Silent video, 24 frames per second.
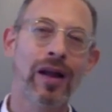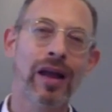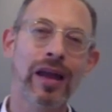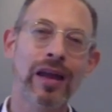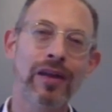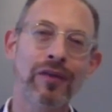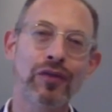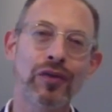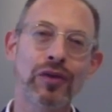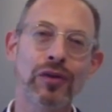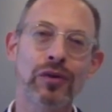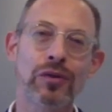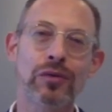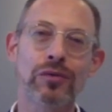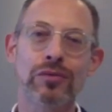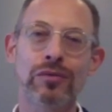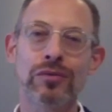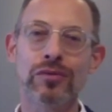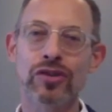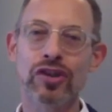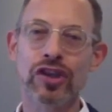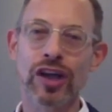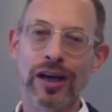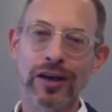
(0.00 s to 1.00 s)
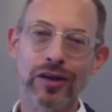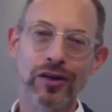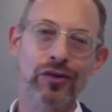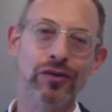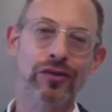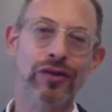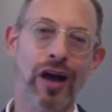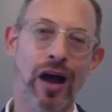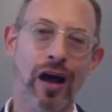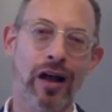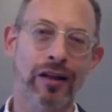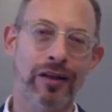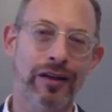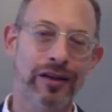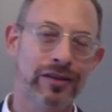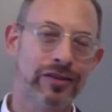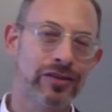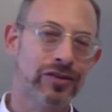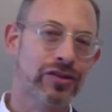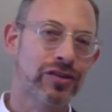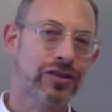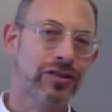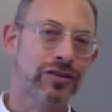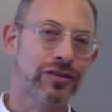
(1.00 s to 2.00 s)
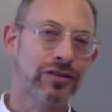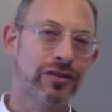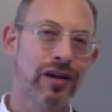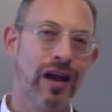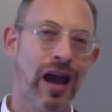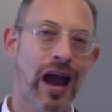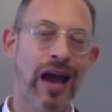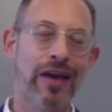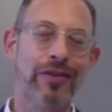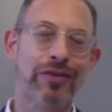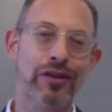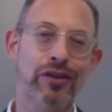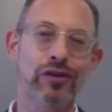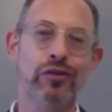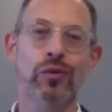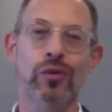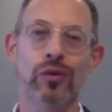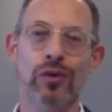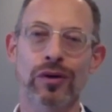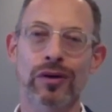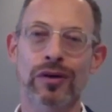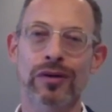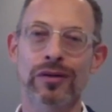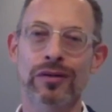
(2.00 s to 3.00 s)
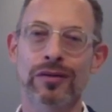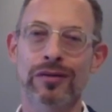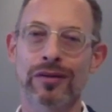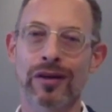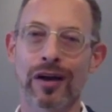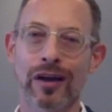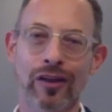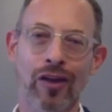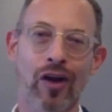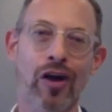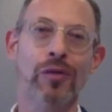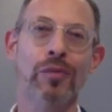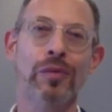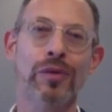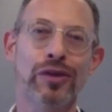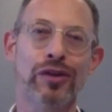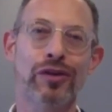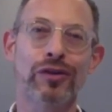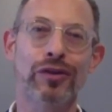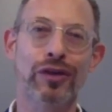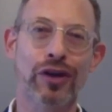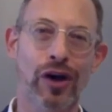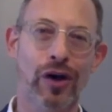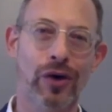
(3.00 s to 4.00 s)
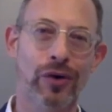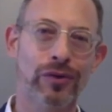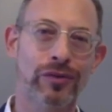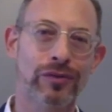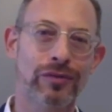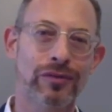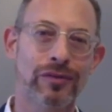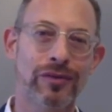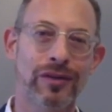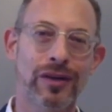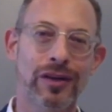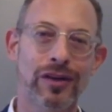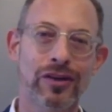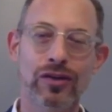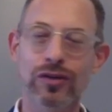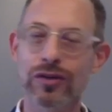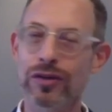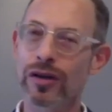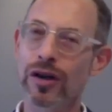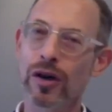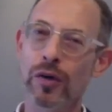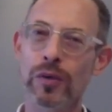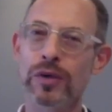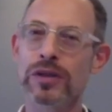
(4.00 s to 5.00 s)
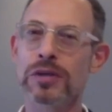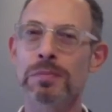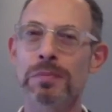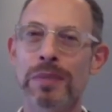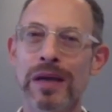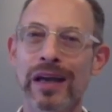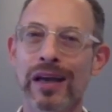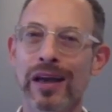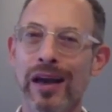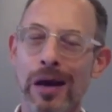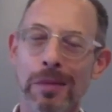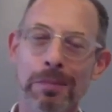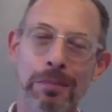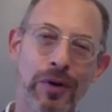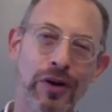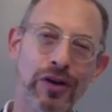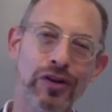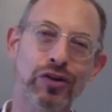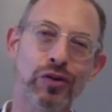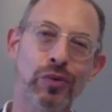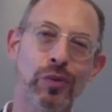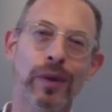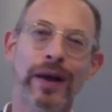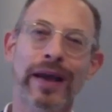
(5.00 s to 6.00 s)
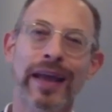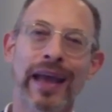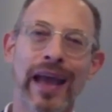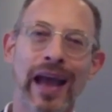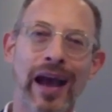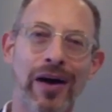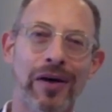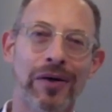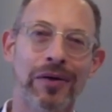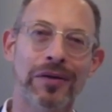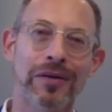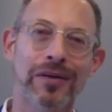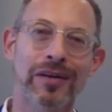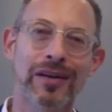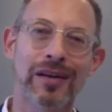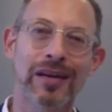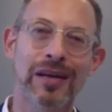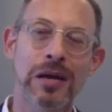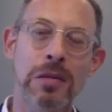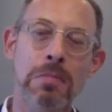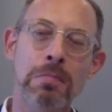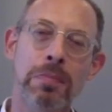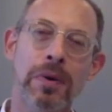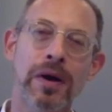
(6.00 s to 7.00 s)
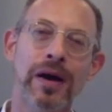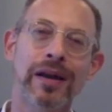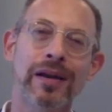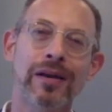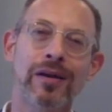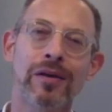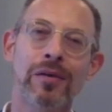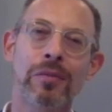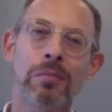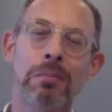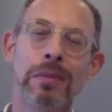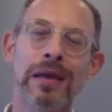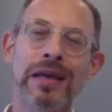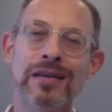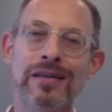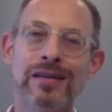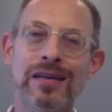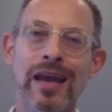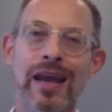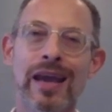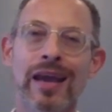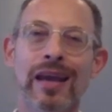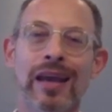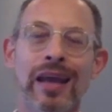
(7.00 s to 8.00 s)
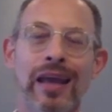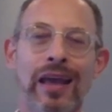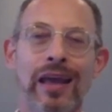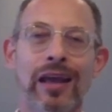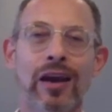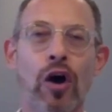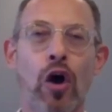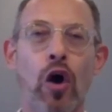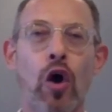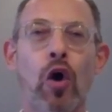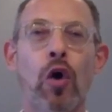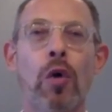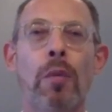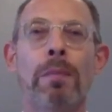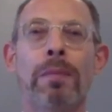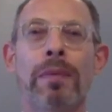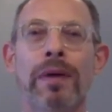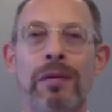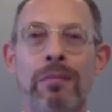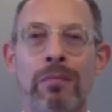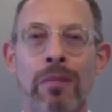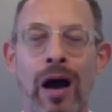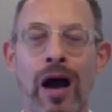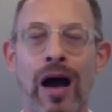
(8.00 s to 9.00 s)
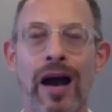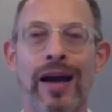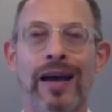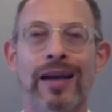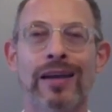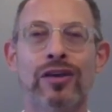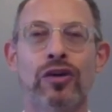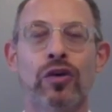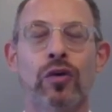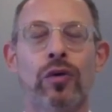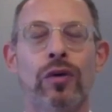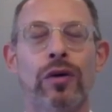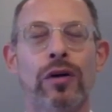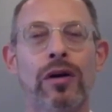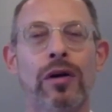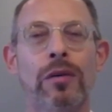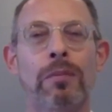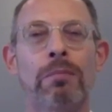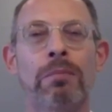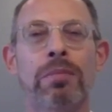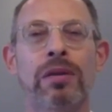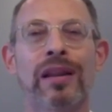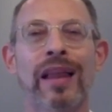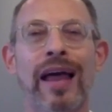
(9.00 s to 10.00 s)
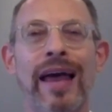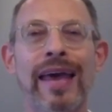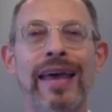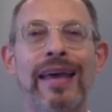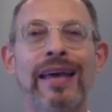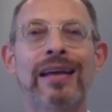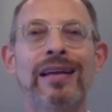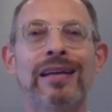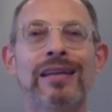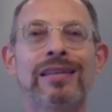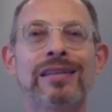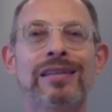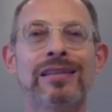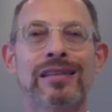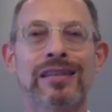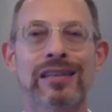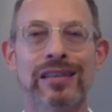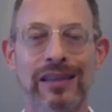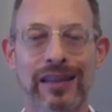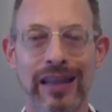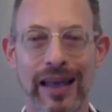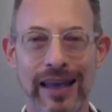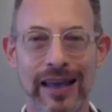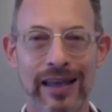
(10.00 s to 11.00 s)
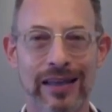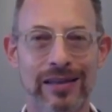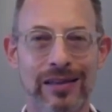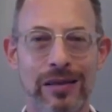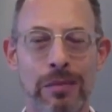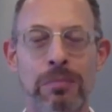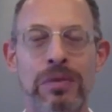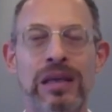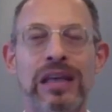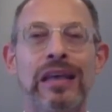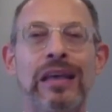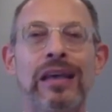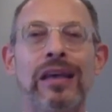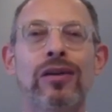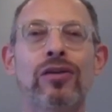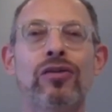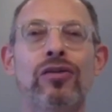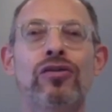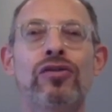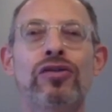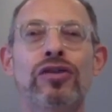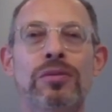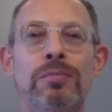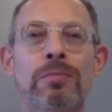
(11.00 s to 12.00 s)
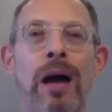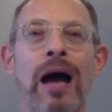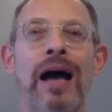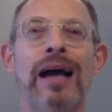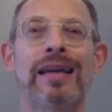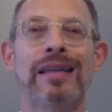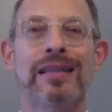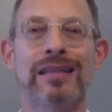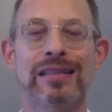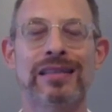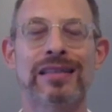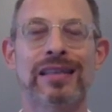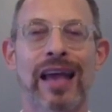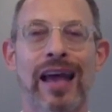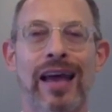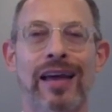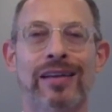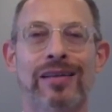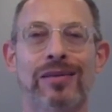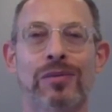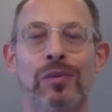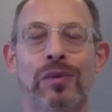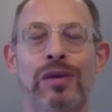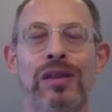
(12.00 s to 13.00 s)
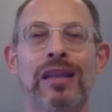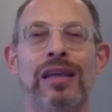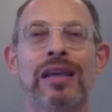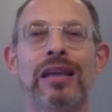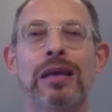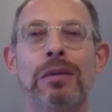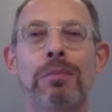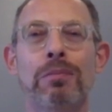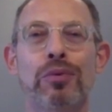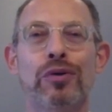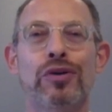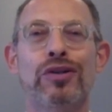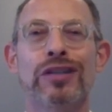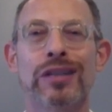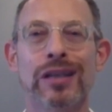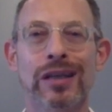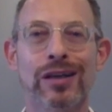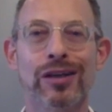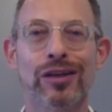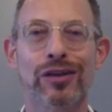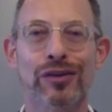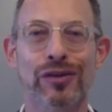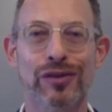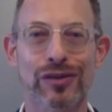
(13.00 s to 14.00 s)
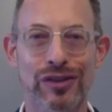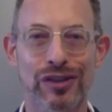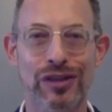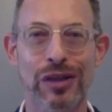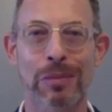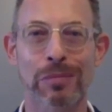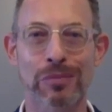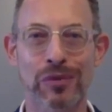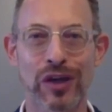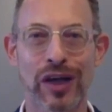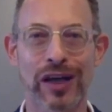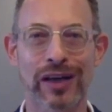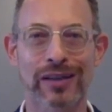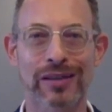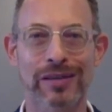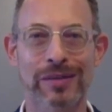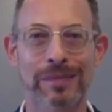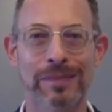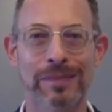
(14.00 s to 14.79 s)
if you check your knowledge at the door along with your coat, you can always pick it up on your way out. But maintaining an open mind or a blank slate, a beginner's mindset with any particular subject